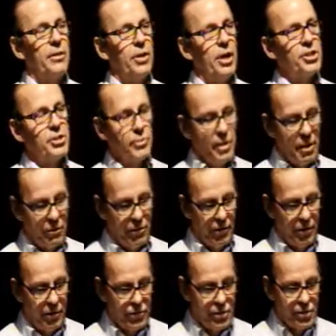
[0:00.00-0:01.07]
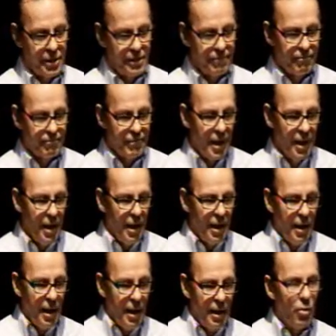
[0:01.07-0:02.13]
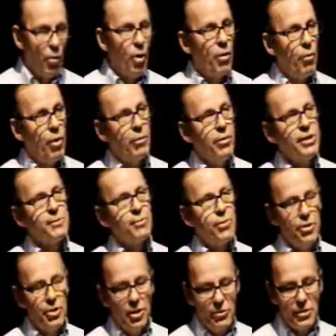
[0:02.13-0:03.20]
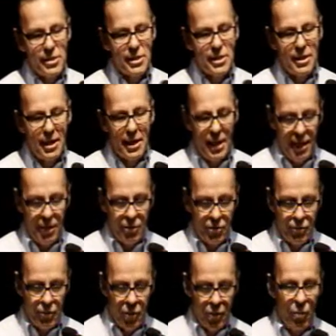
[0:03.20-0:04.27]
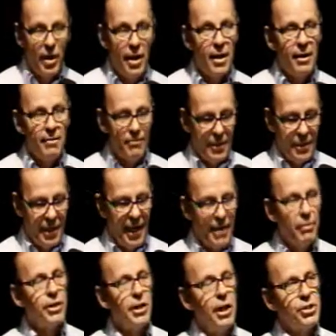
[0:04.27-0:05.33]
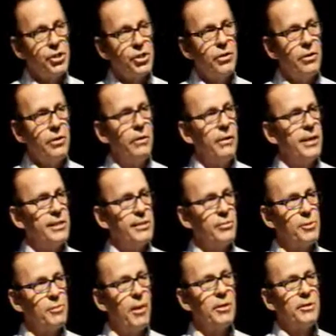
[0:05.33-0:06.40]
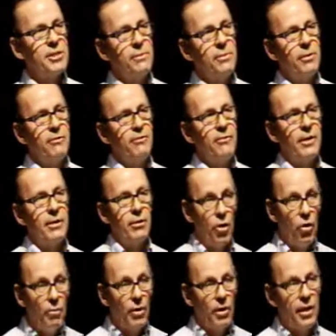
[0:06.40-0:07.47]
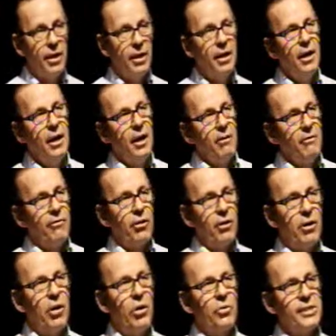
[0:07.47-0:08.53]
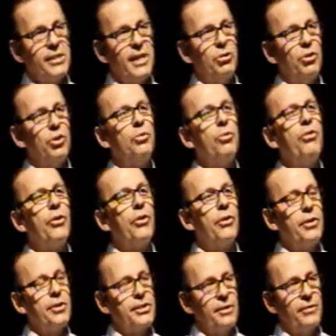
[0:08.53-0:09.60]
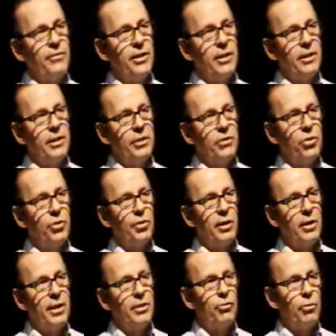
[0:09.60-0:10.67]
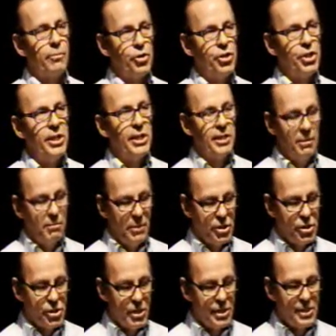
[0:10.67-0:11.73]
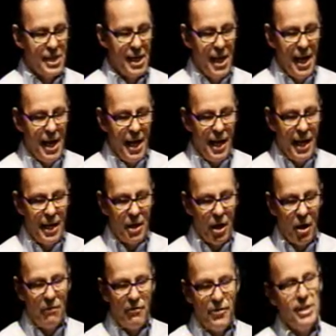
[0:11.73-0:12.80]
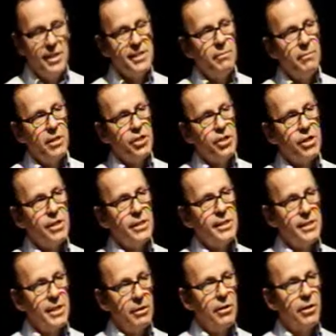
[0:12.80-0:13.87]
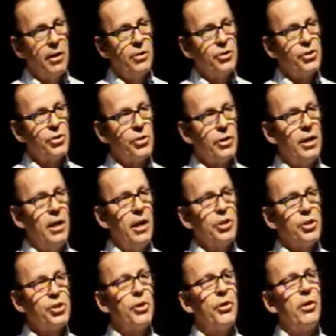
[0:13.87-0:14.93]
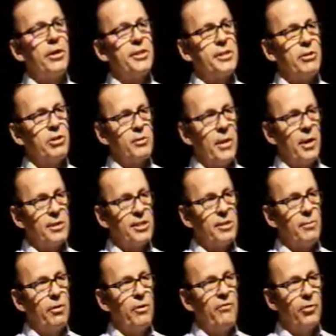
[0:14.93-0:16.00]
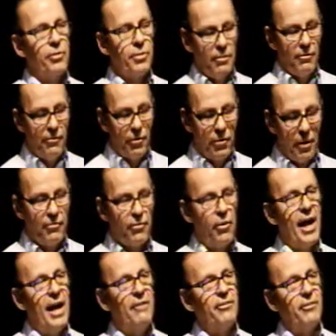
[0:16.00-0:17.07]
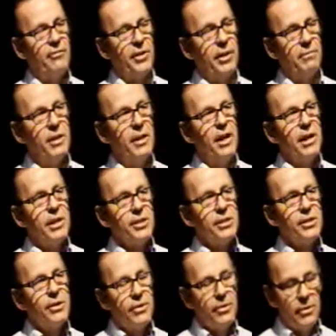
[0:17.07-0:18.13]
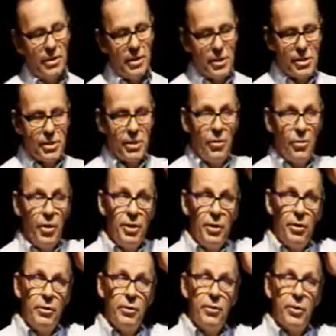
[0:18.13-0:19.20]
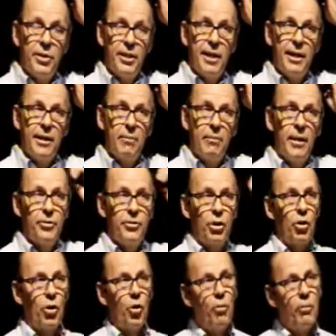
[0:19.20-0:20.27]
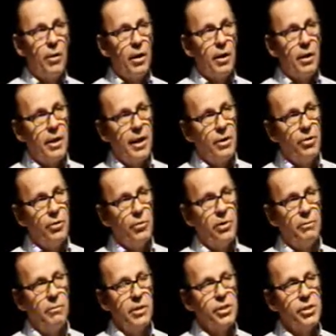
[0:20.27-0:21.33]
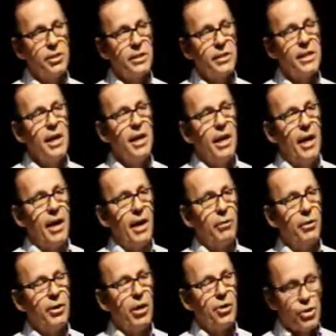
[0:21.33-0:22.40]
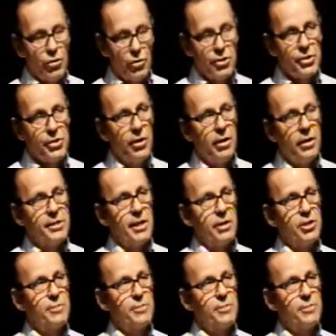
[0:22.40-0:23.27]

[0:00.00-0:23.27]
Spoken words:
Industrial Revolution. Where is produced N2O? Well, agriculture is responsible globally for close to 2/3 of the total anthropogenic emissions. And of these emissions in agriculture, soils are responsible for half of them. So when you think about the global N2O emissions, agricultural soils